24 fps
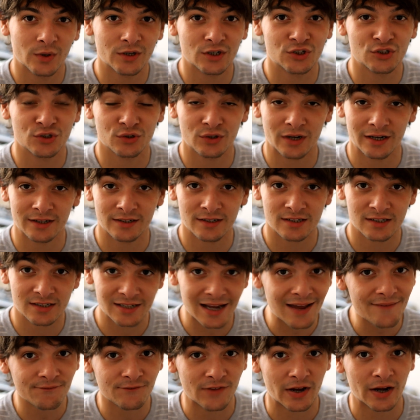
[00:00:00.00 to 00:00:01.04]
What you should
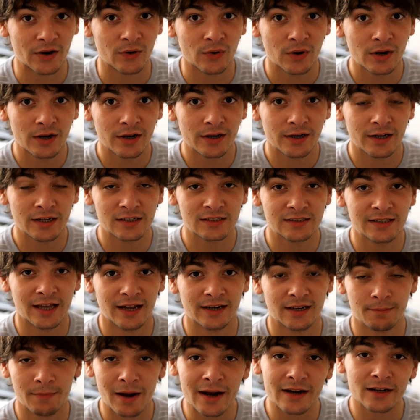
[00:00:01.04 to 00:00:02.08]
understand though is
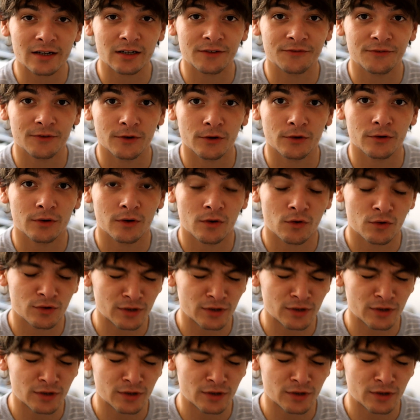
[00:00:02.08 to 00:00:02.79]
that the microphone,